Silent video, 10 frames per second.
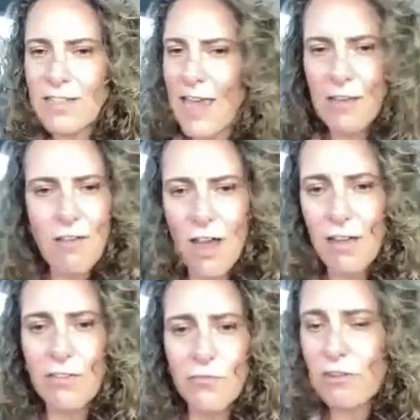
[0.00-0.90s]
take
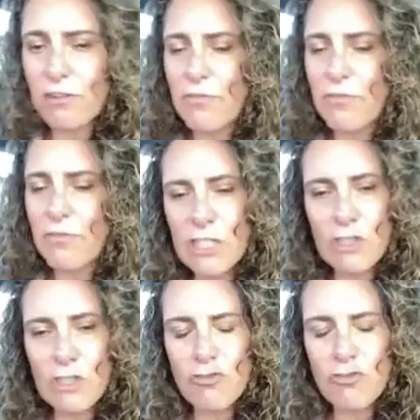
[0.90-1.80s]
on very physically
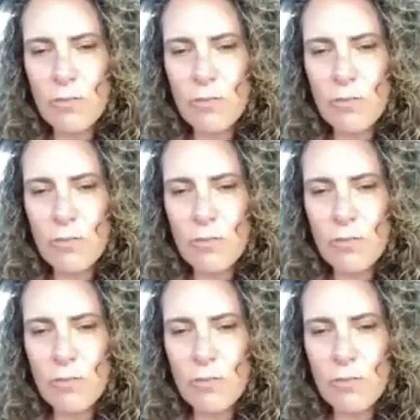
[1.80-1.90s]
strong